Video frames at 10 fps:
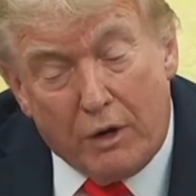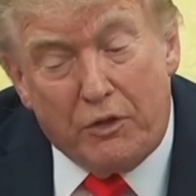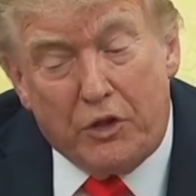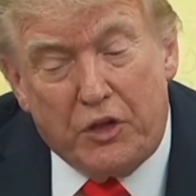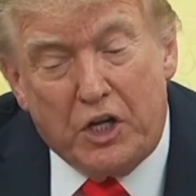
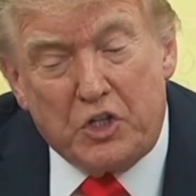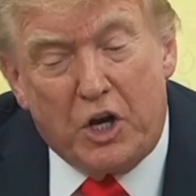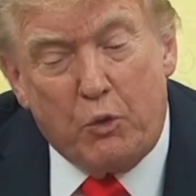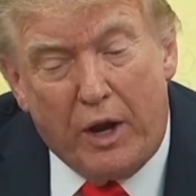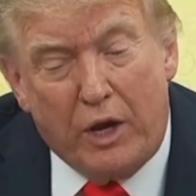one of the
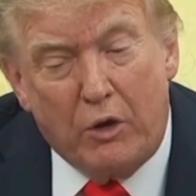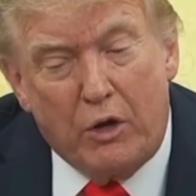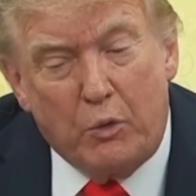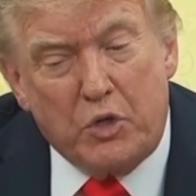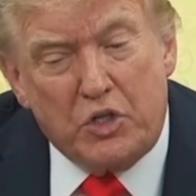things I
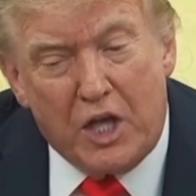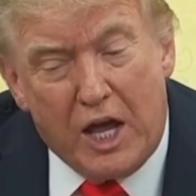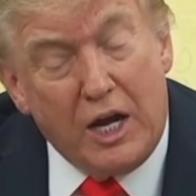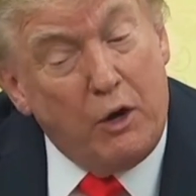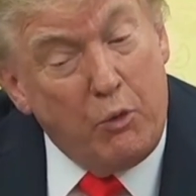ran on
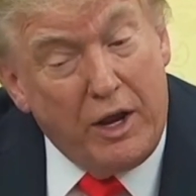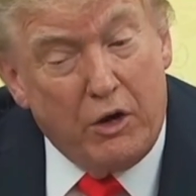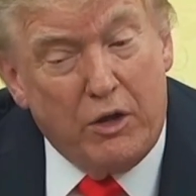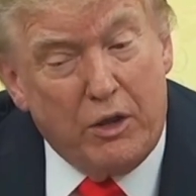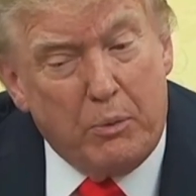was that. I
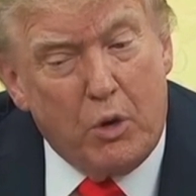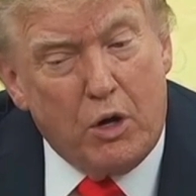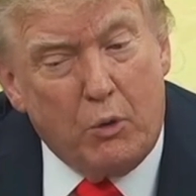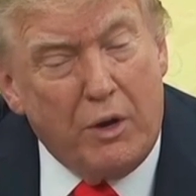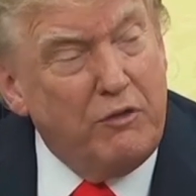ran on the
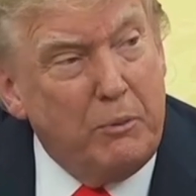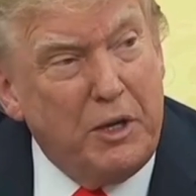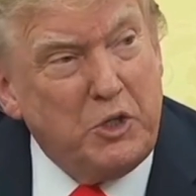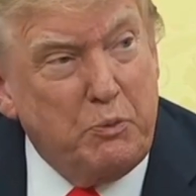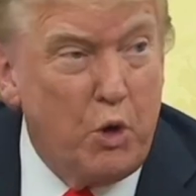border. We
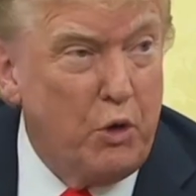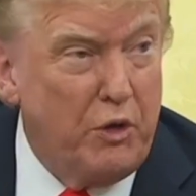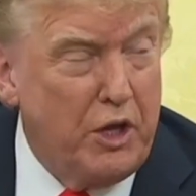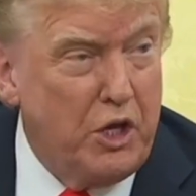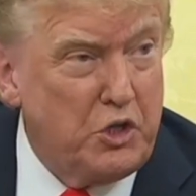have the best
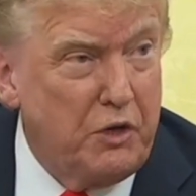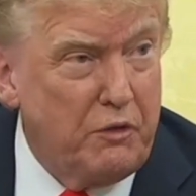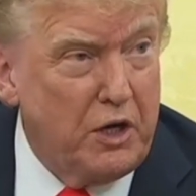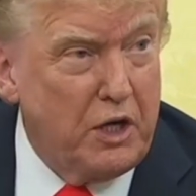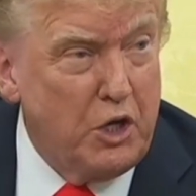border in the
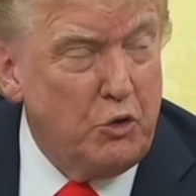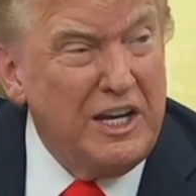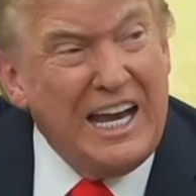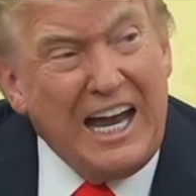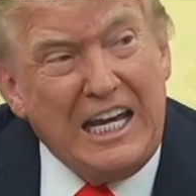history of our
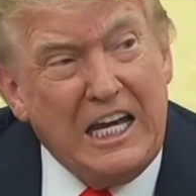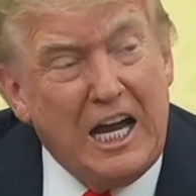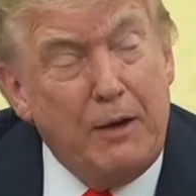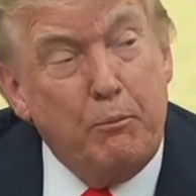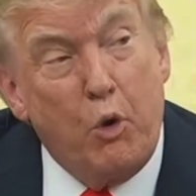country,
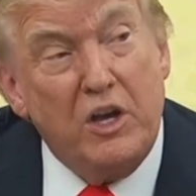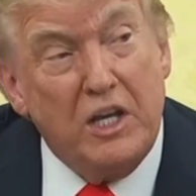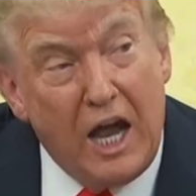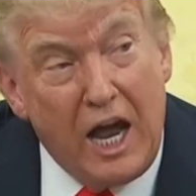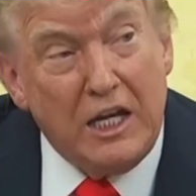
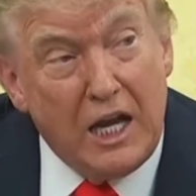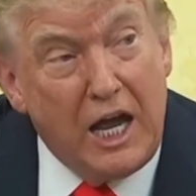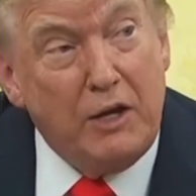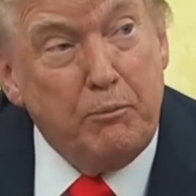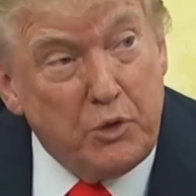
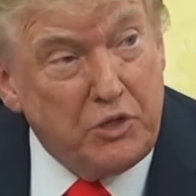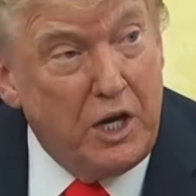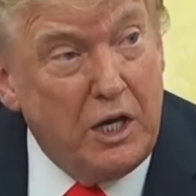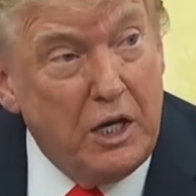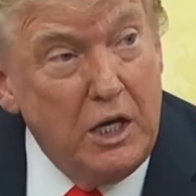
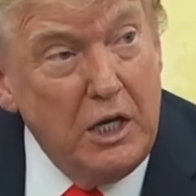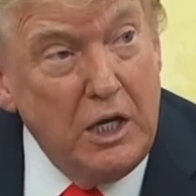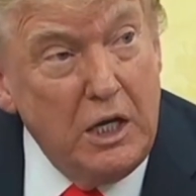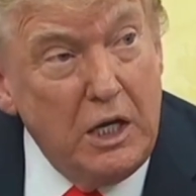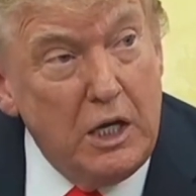99.99%.
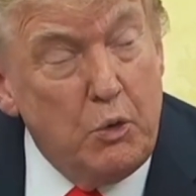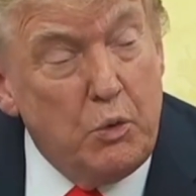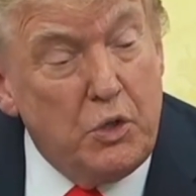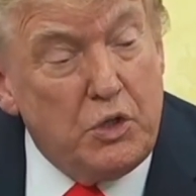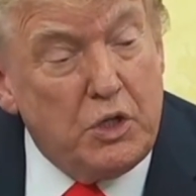
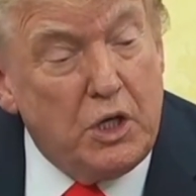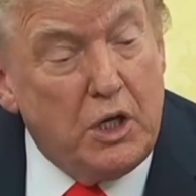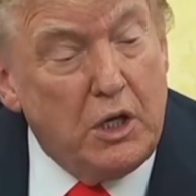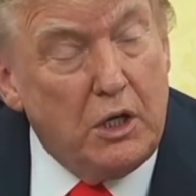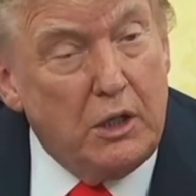It was